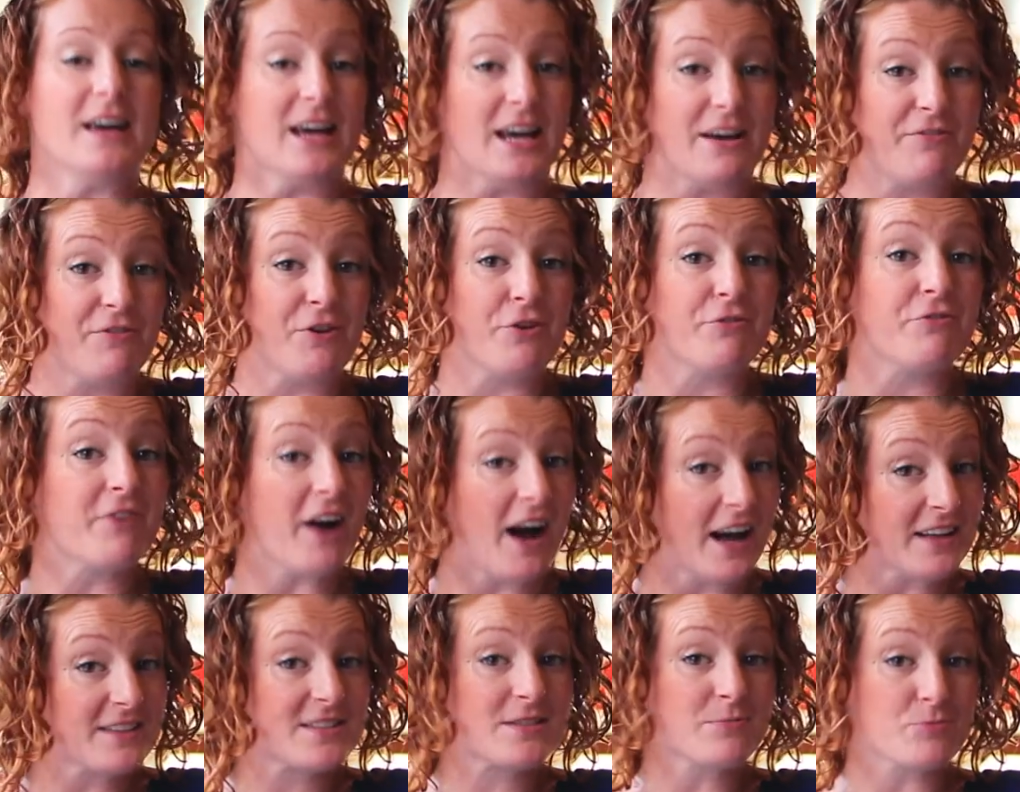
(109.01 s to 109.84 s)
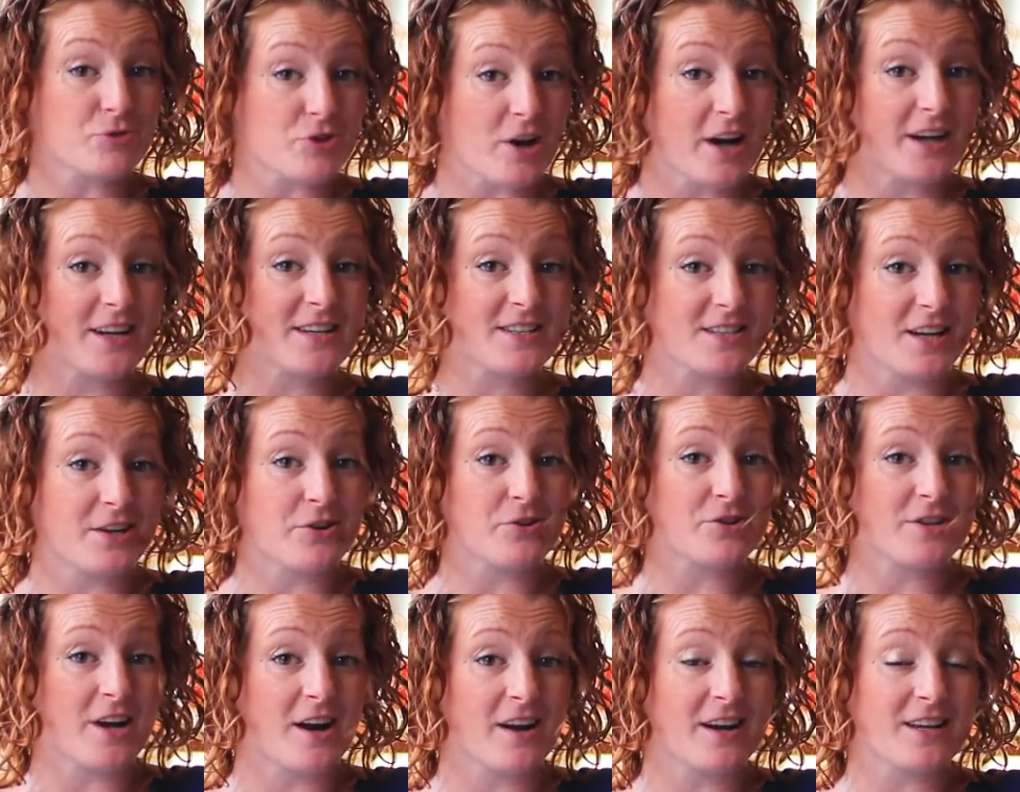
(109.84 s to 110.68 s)
If you've got some dryness on
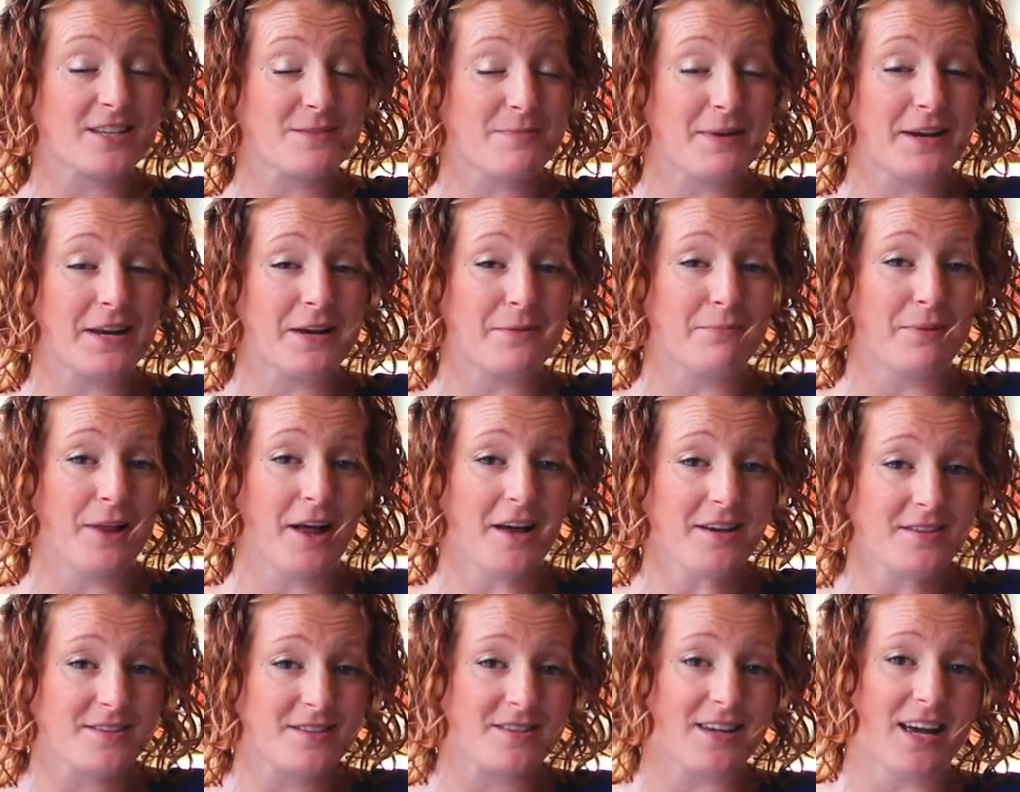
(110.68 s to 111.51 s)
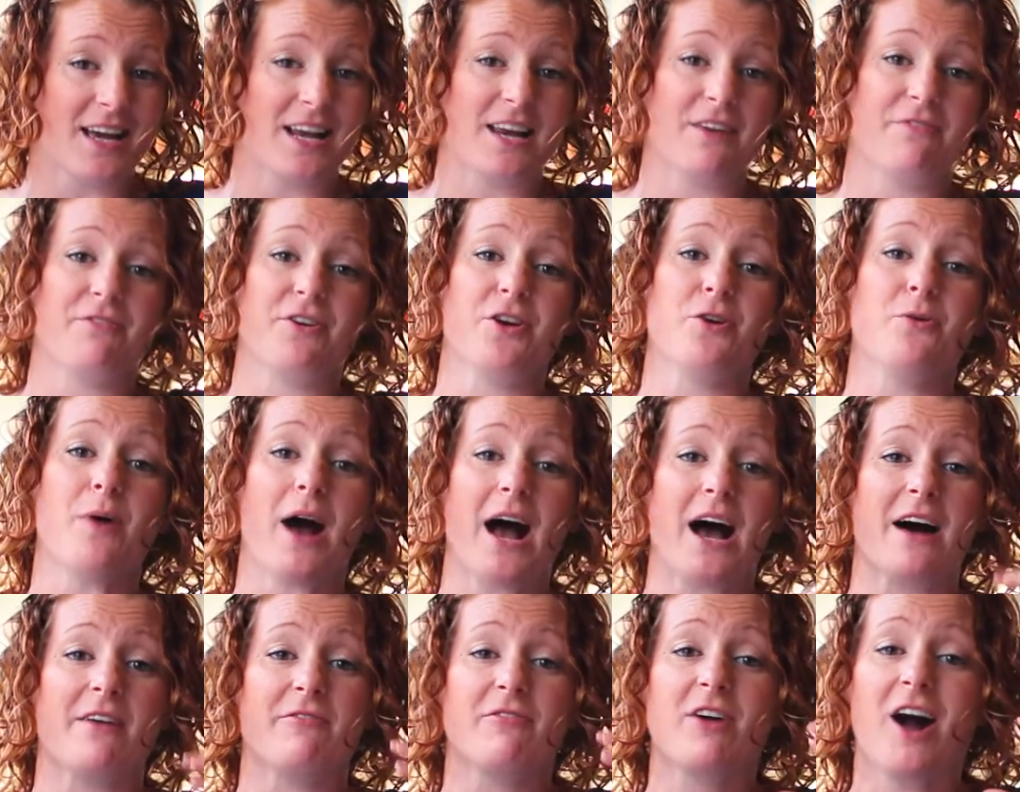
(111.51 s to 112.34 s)
your tongue, it's medium plus, and if you
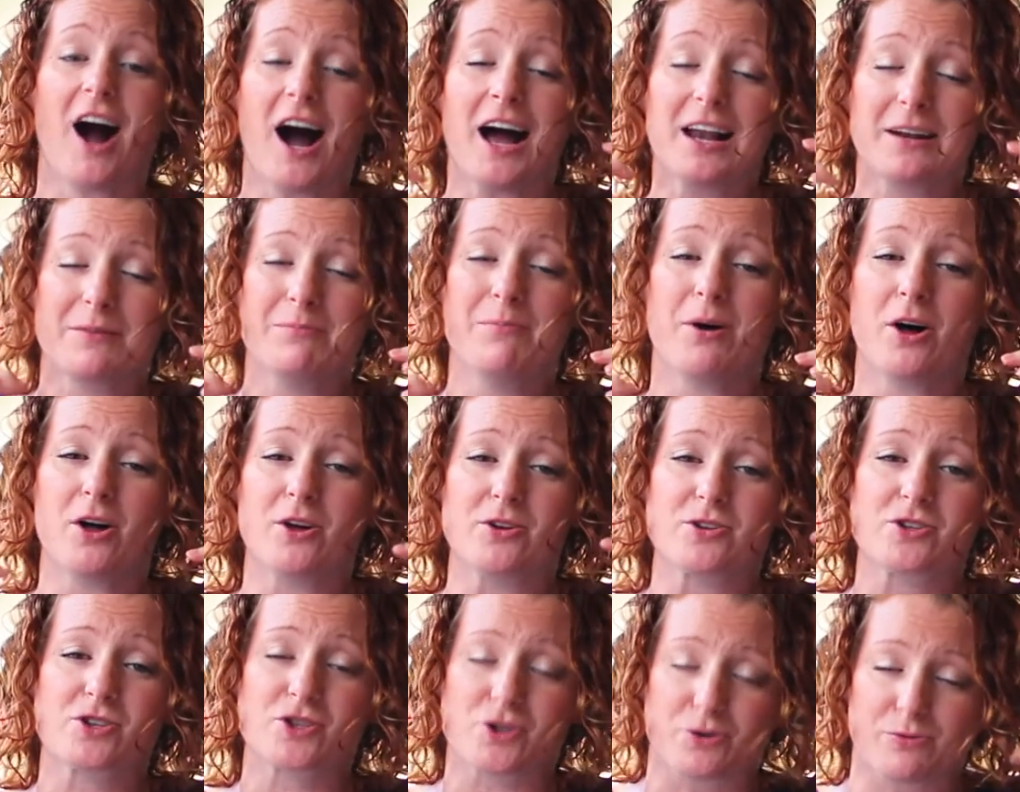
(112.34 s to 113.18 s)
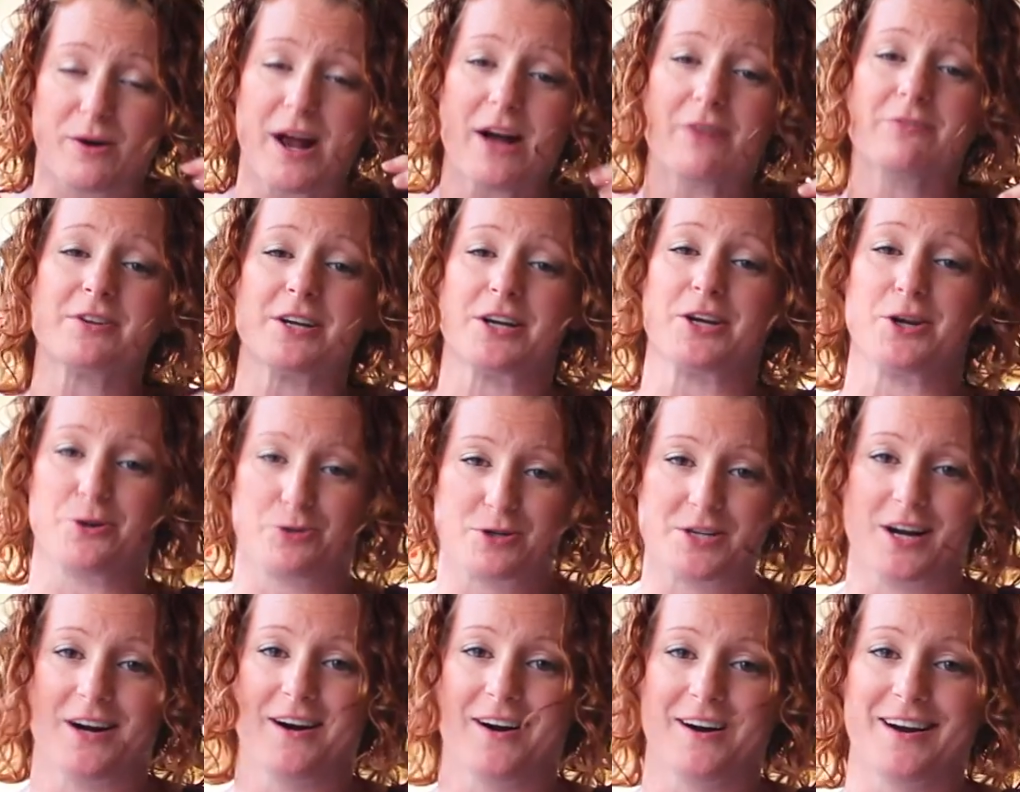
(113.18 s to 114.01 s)
have cotton balls surrounding your
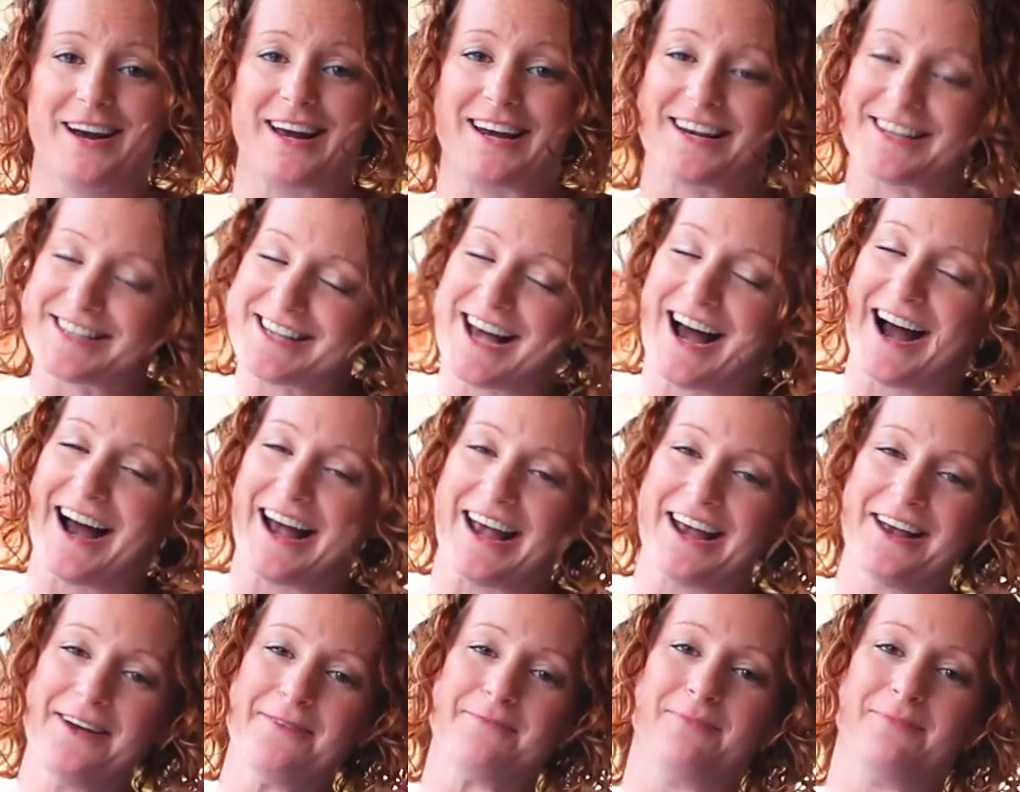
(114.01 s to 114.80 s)
tongue, it is high.